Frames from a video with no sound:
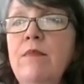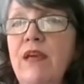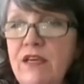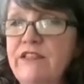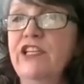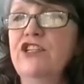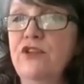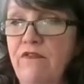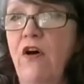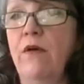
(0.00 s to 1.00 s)
because they
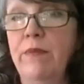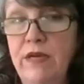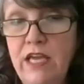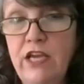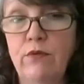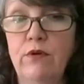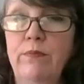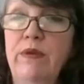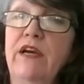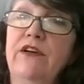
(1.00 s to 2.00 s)
should have all been
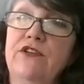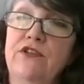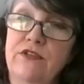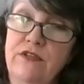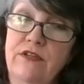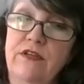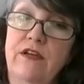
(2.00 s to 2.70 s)
equal, because